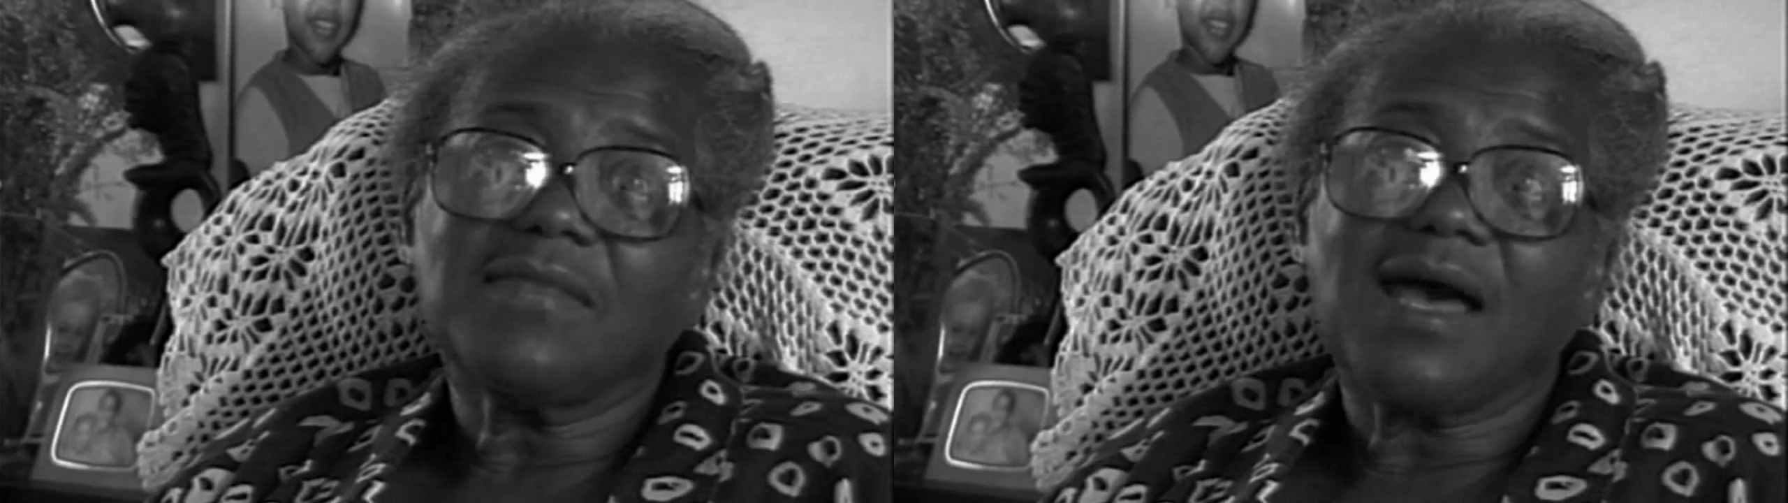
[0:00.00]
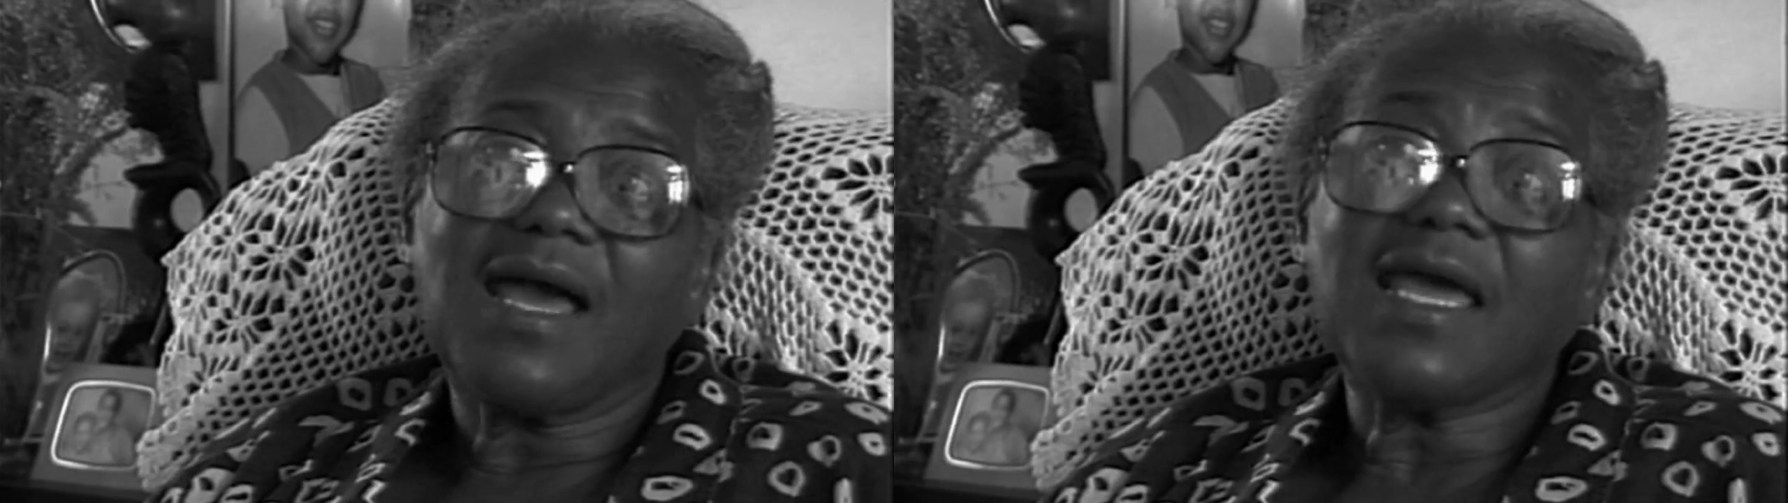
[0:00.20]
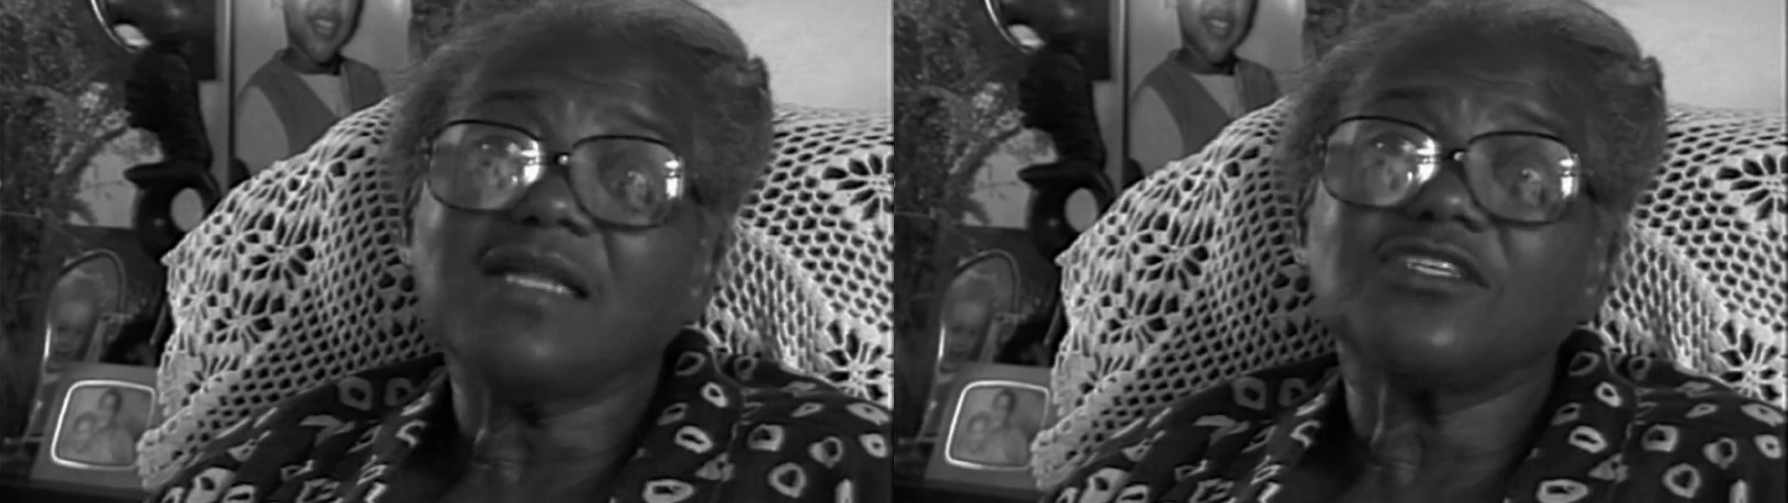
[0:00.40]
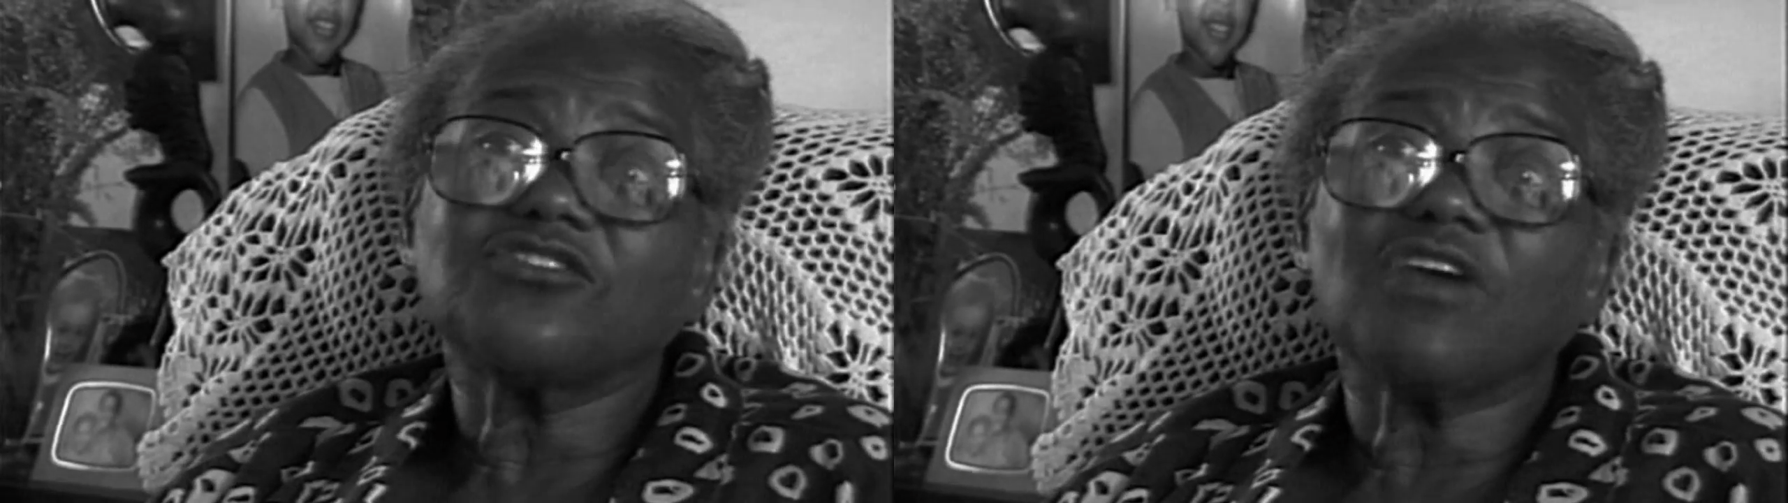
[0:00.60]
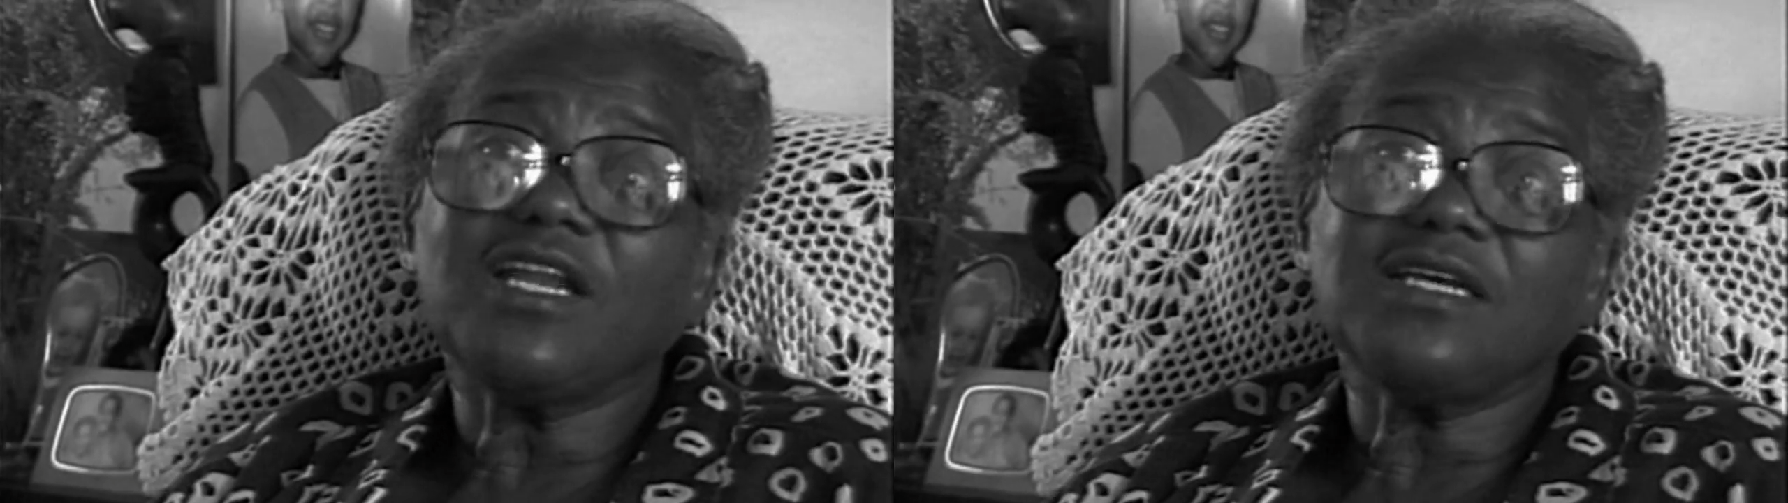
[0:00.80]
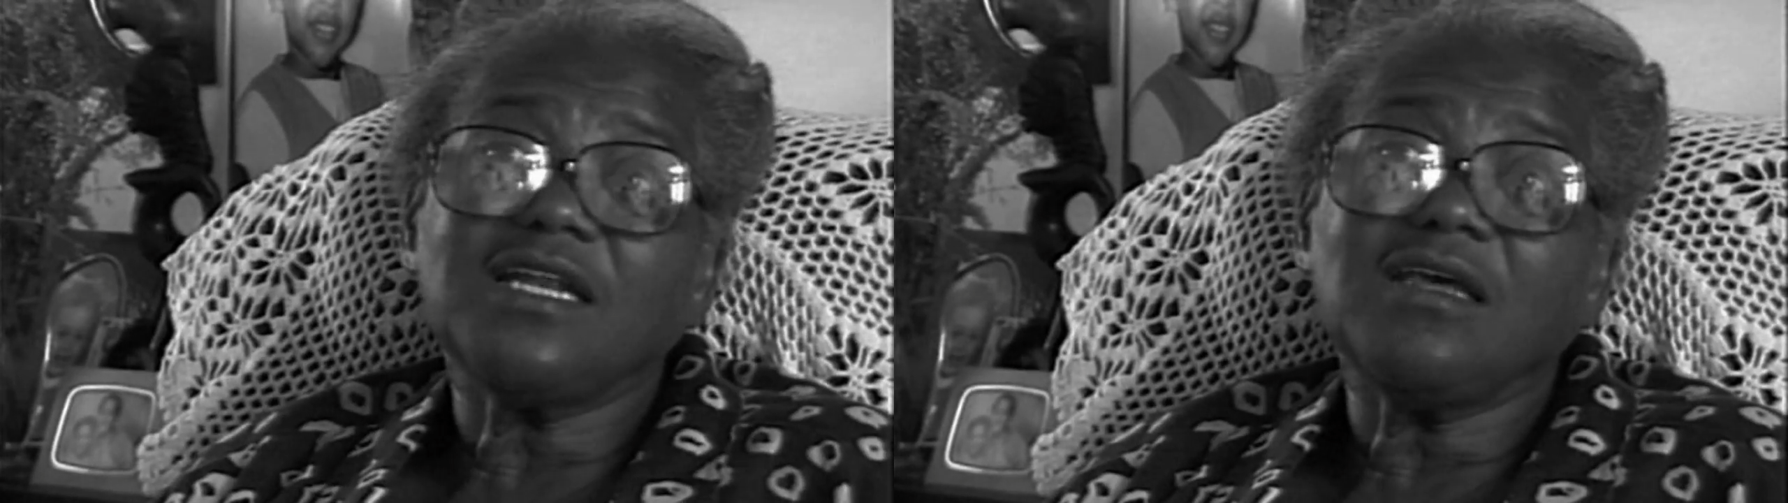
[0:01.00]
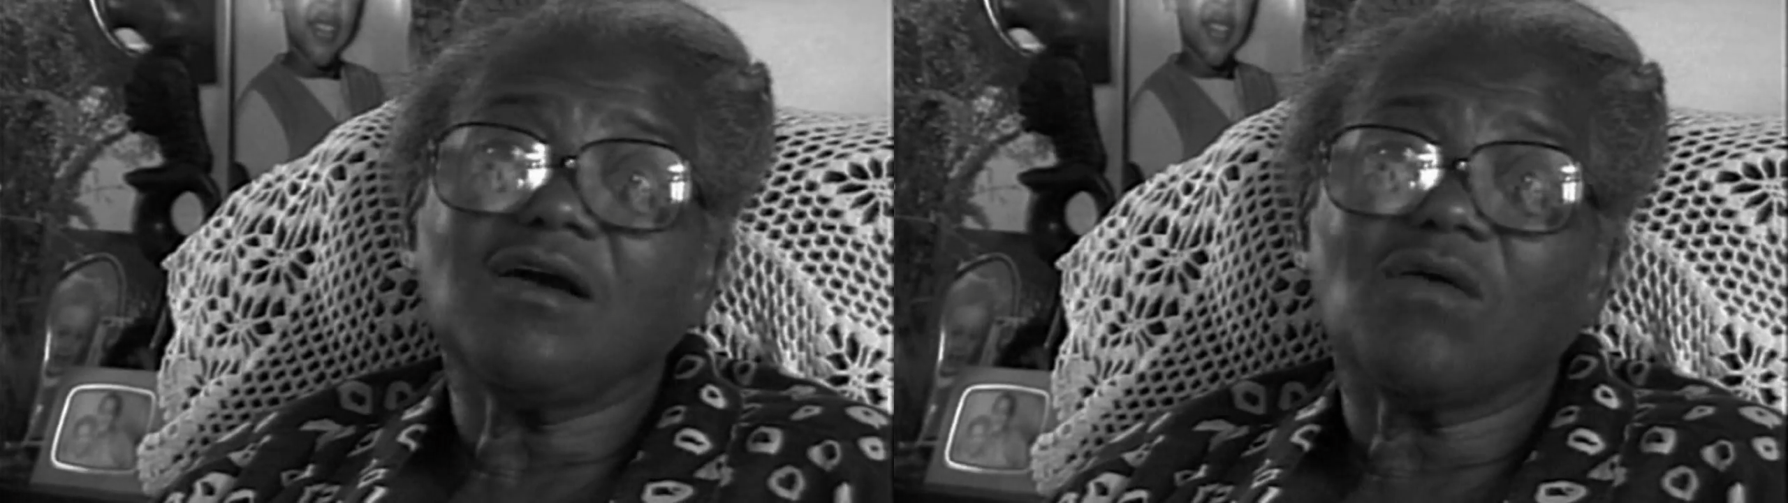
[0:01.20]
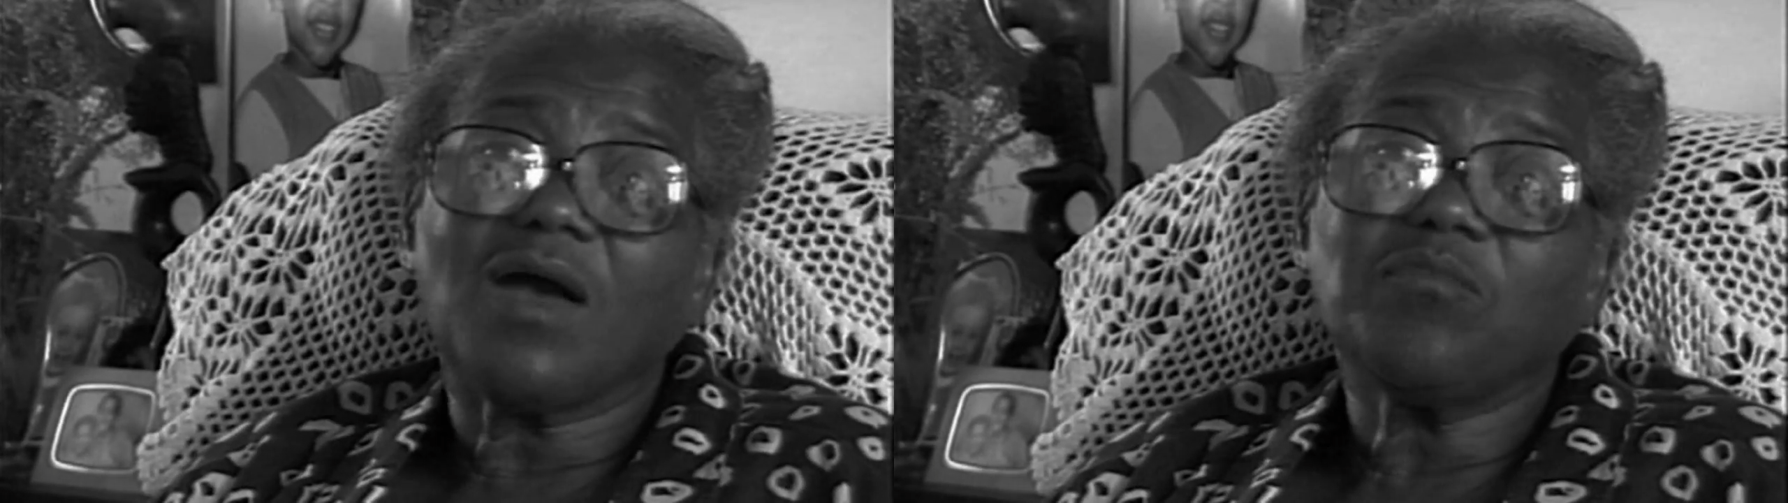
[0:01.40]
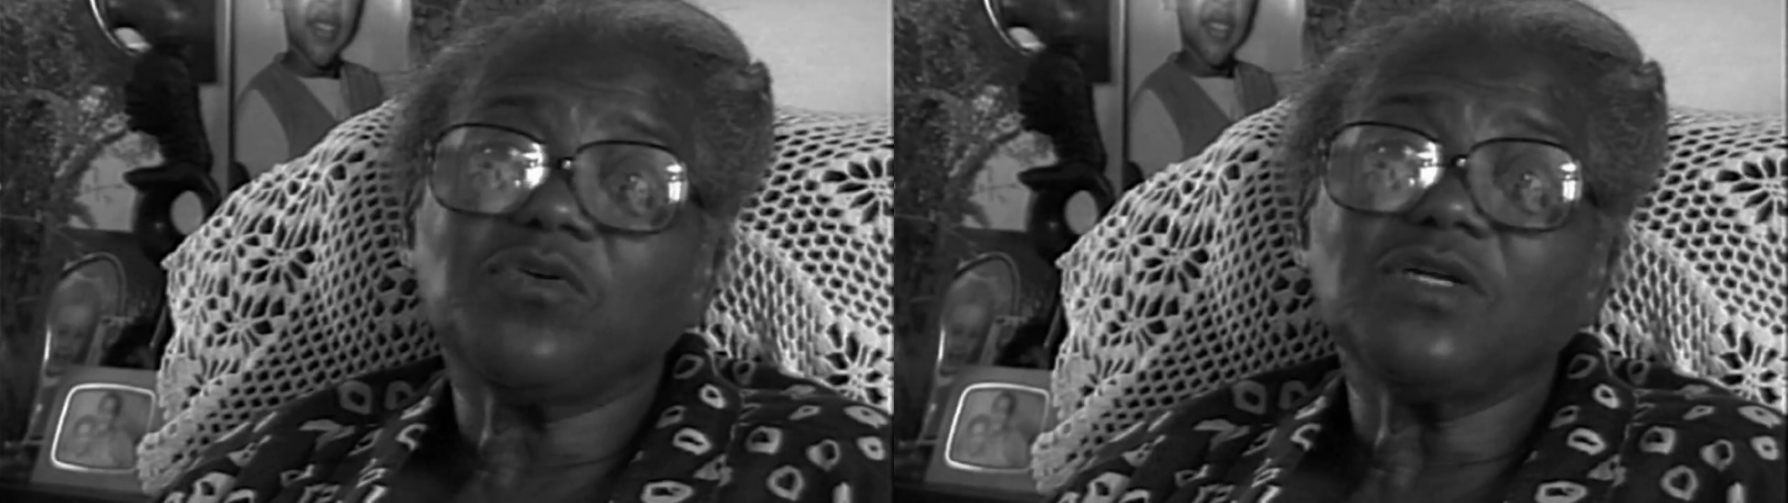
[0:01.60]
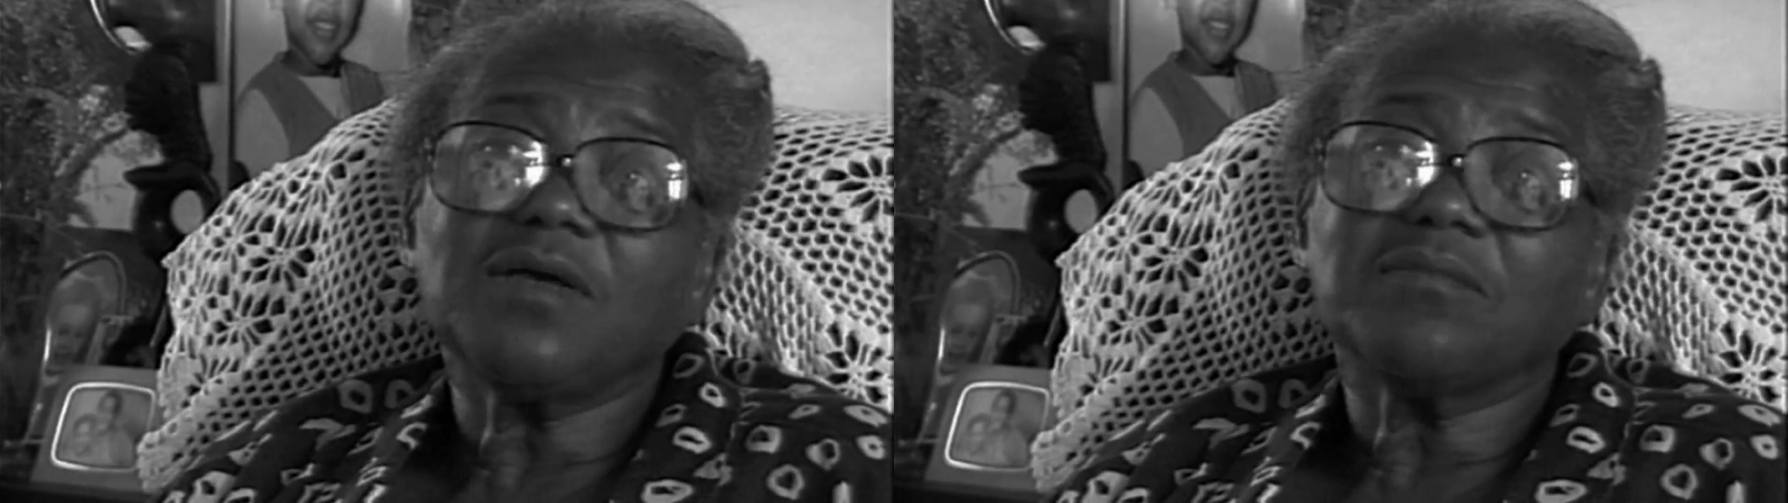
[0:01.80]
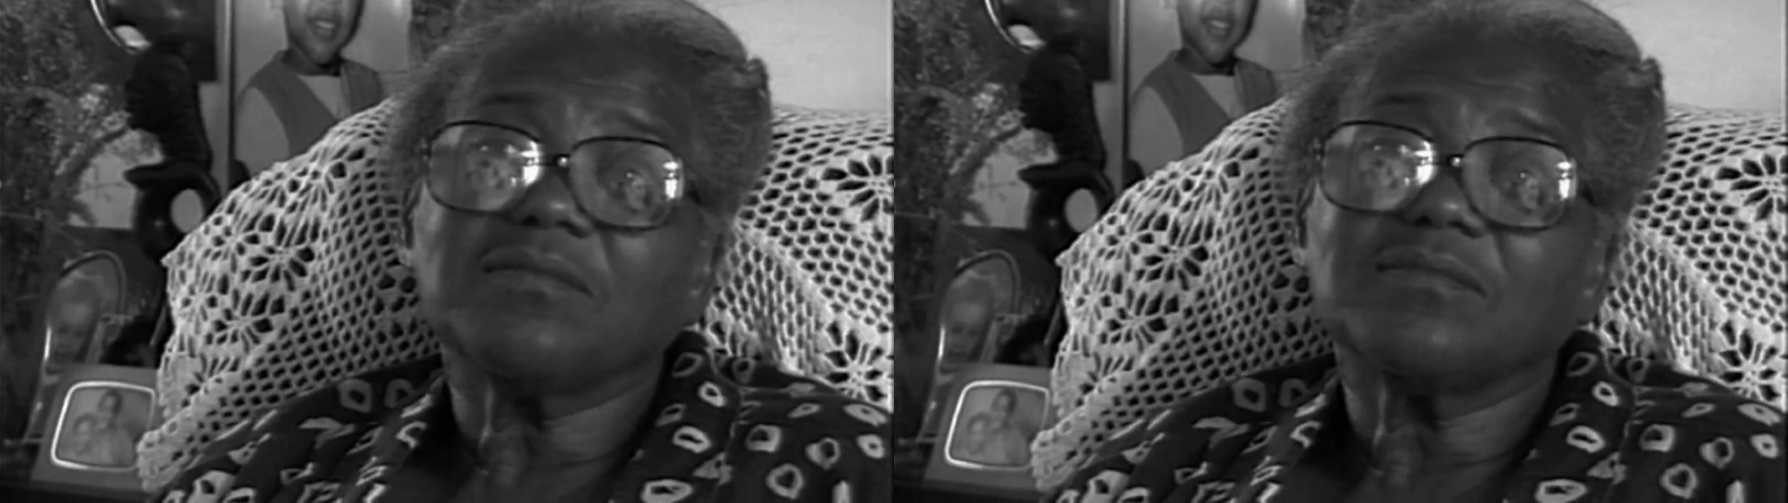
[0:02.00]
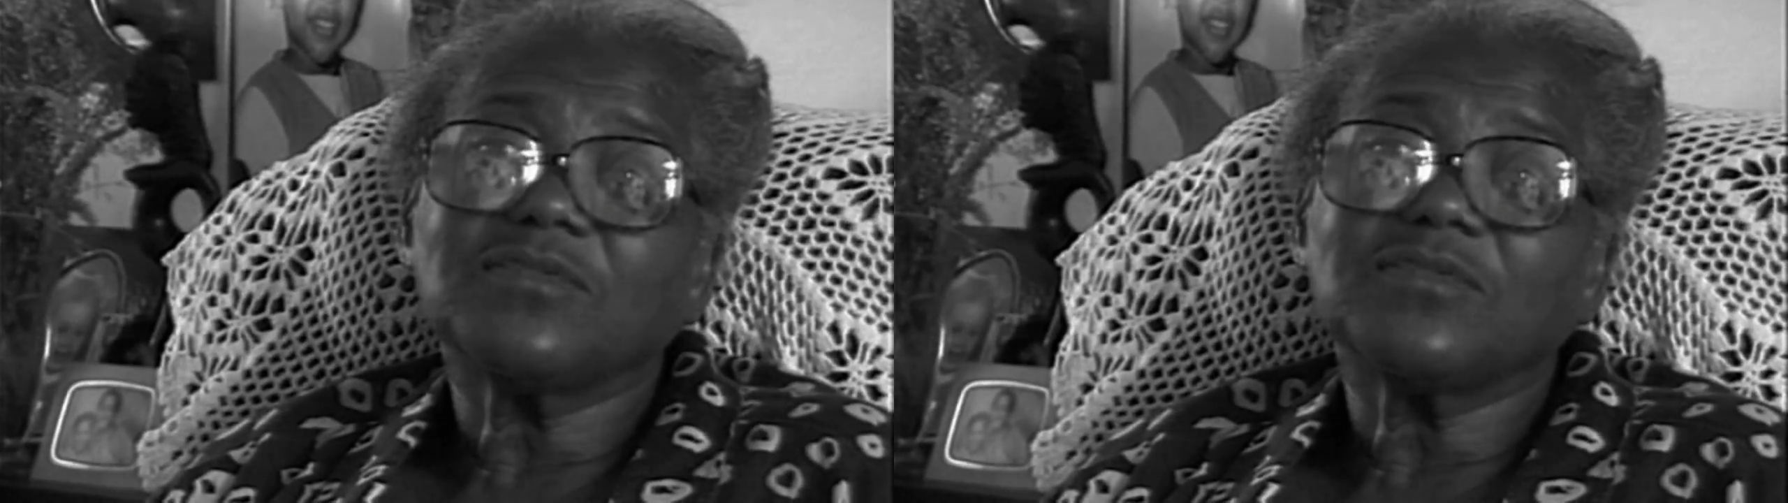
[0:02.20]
I get strength anyhow, I pull him,